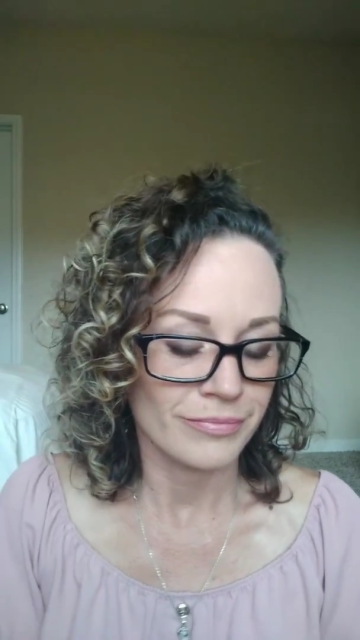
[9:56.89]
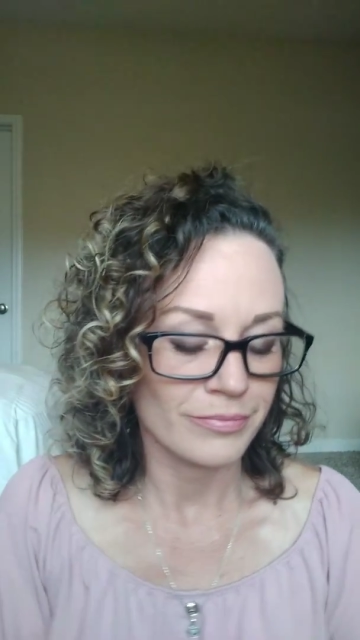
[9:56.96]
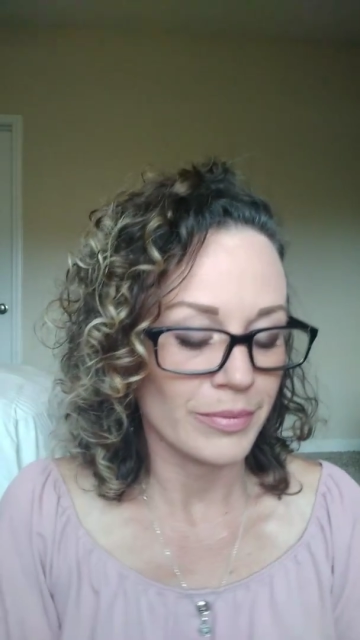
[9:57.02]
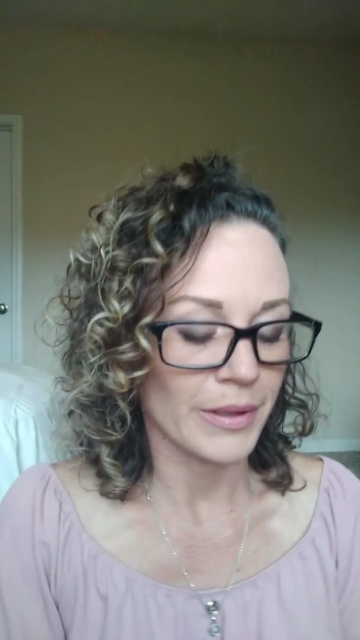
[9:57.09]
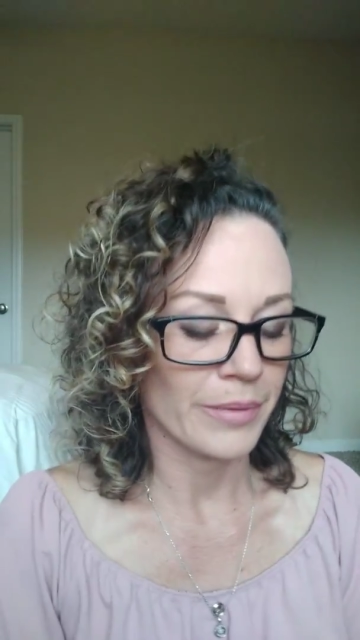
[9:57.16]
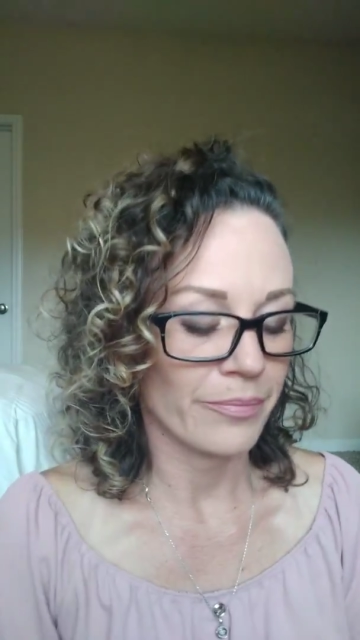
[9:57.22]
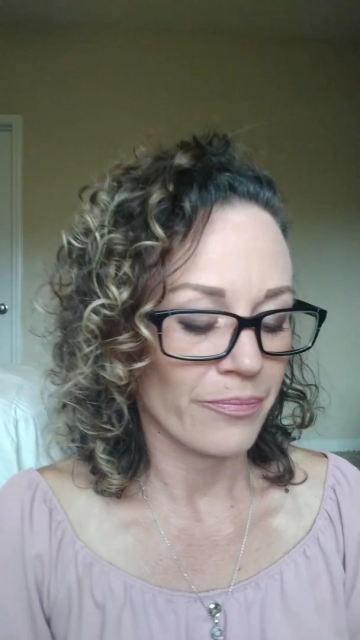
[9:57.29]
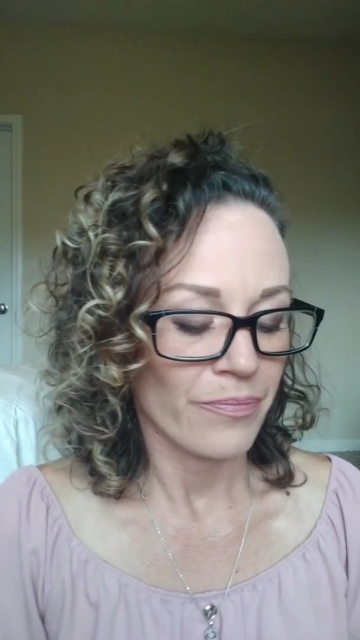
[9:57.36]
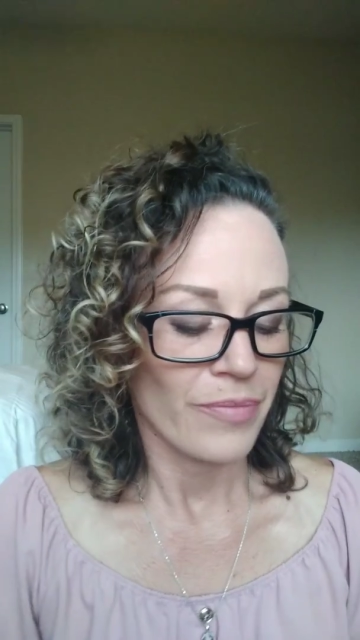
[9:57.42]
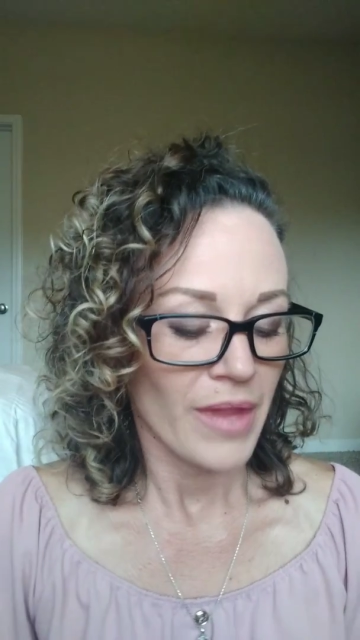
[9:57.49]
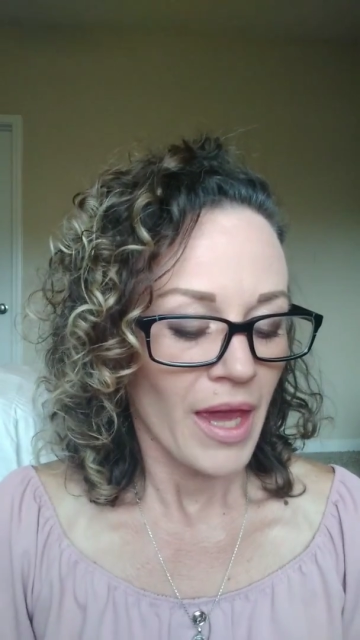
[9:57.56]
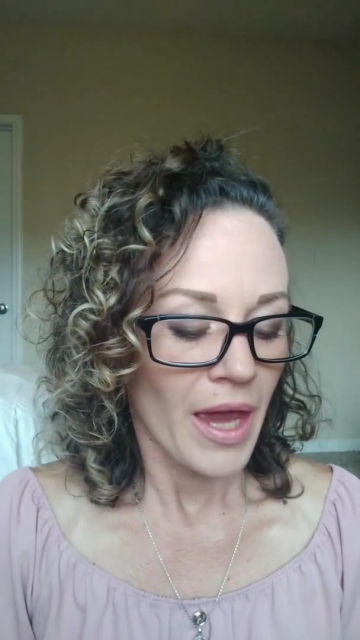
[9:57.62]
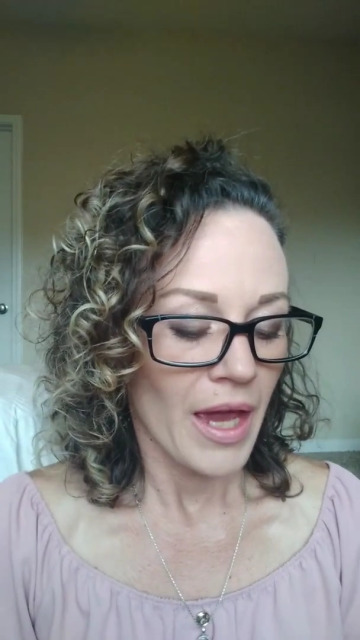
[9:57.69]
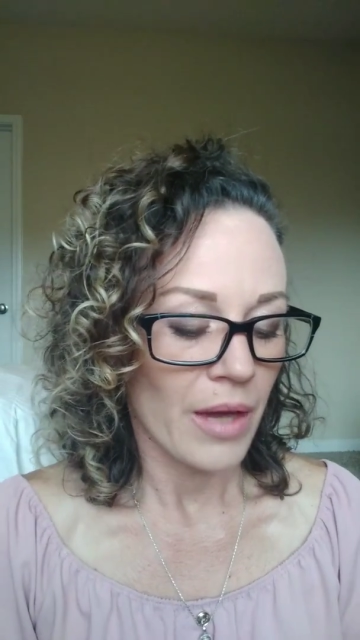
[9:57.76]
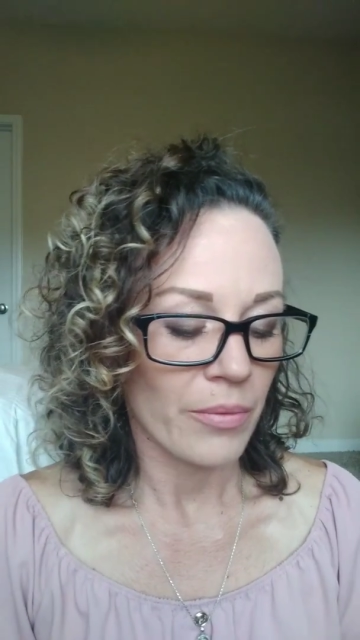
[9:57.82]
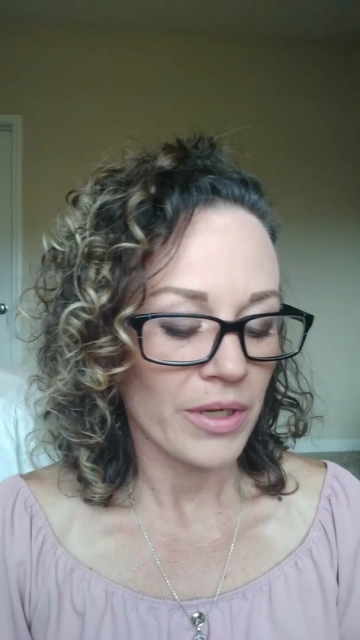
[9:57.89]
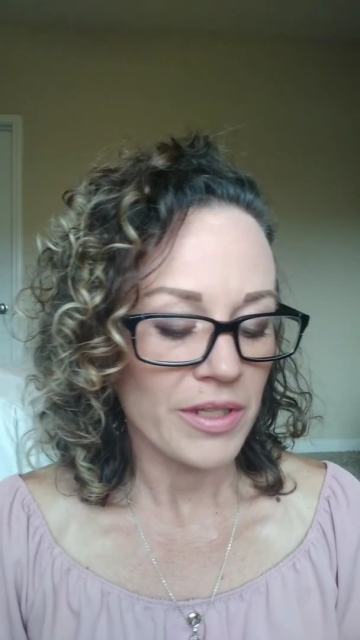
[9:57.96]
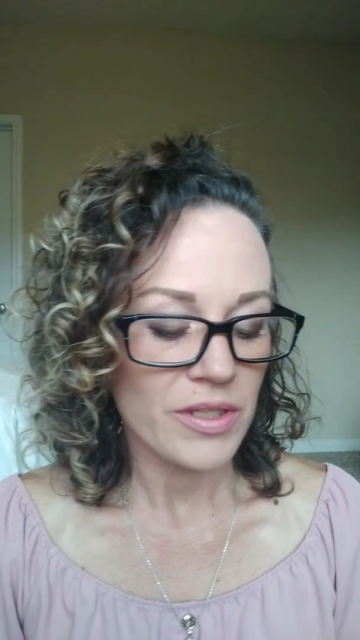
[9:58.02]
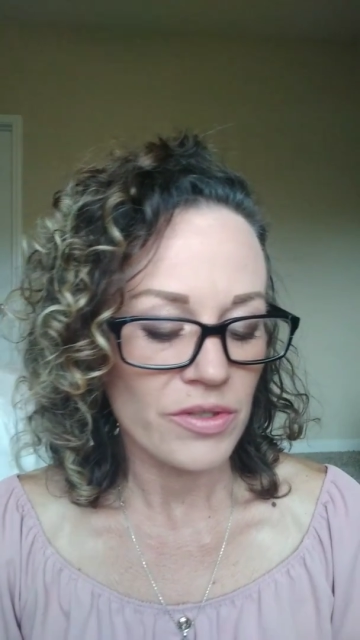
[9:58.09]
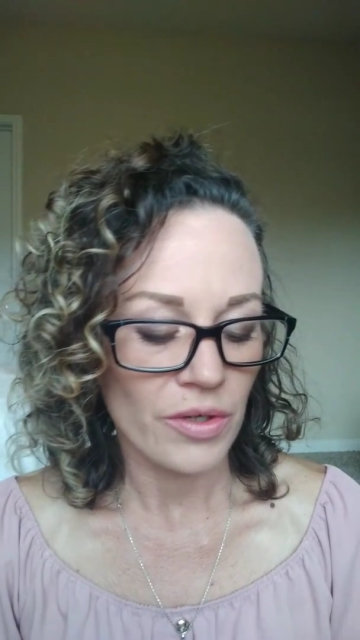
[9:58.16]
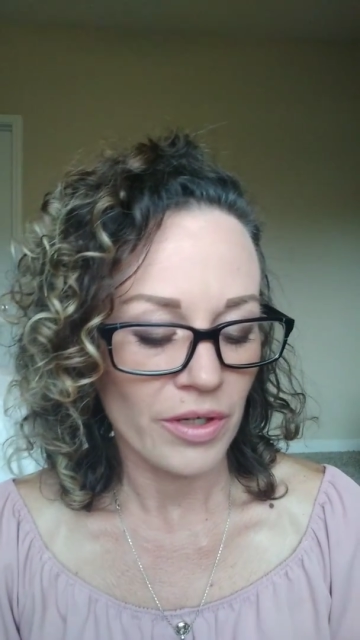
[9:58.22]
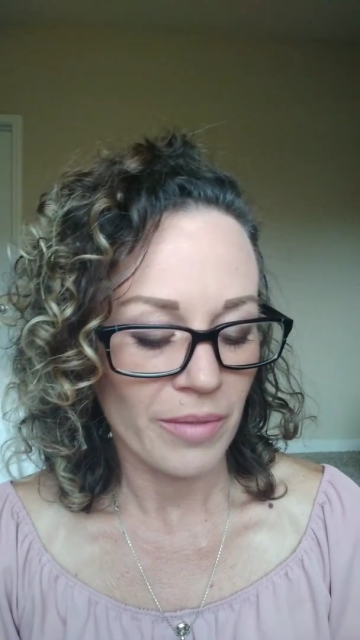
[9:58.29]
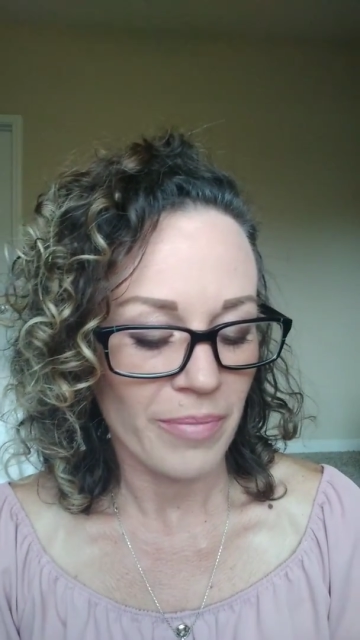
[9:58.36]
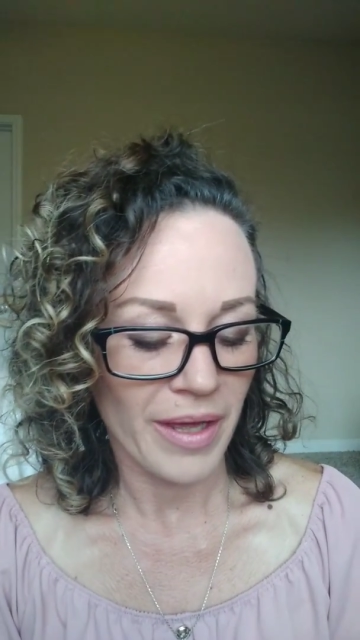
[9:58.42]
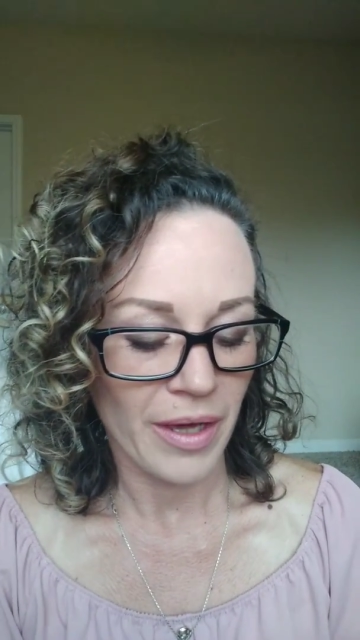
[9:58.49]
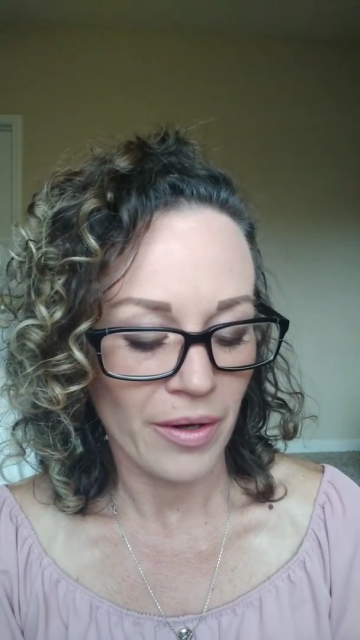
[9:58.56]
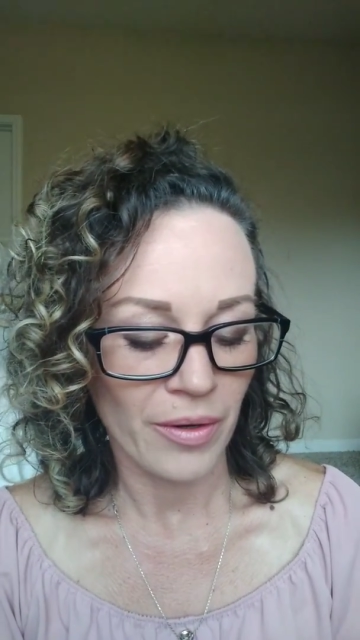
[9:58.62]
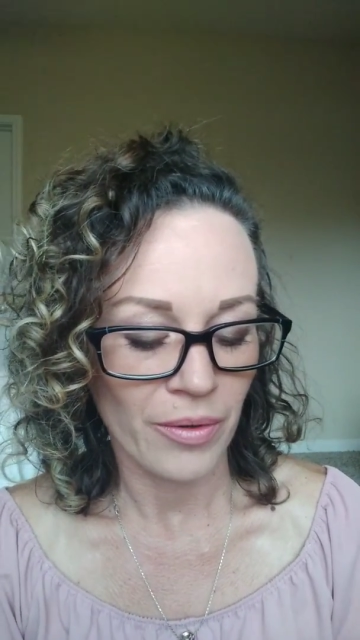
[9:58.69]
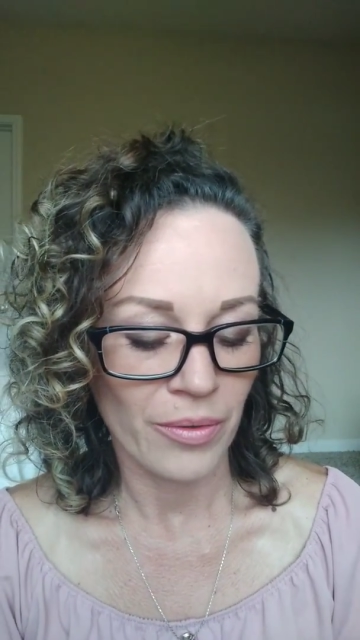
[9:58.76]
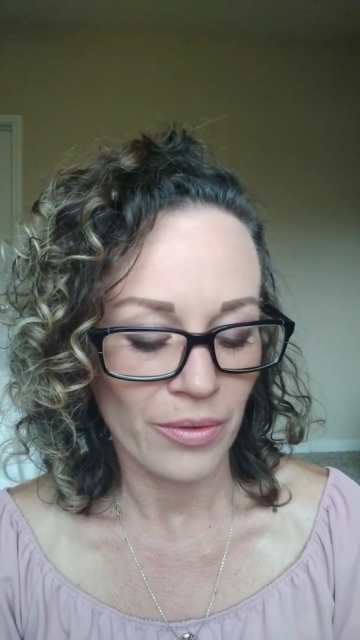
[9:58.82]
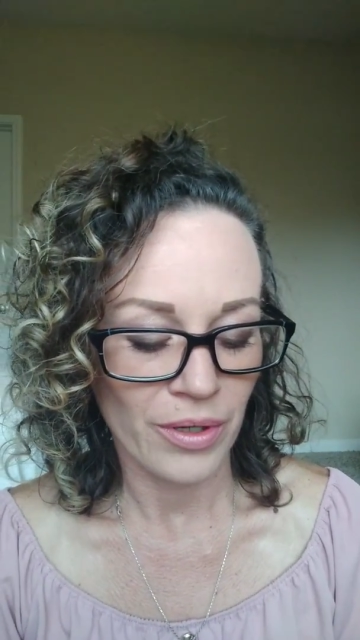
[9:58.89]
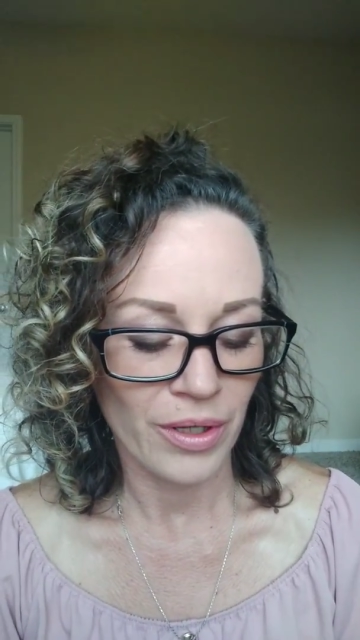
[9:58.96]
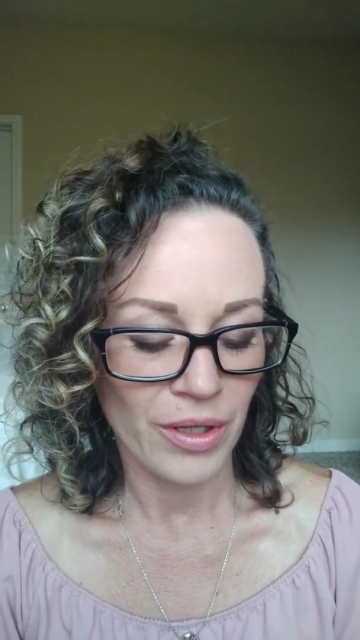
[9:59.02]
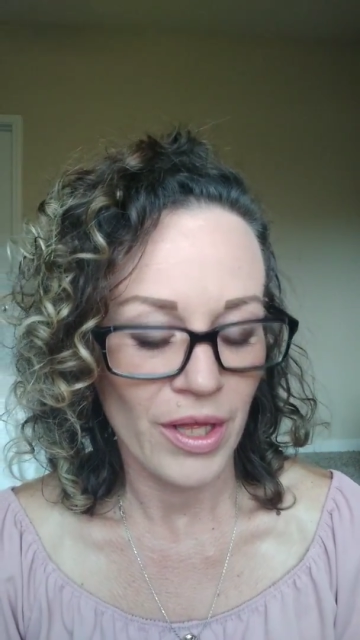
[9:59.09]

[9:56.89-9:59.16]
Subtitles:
But I wanted to talk about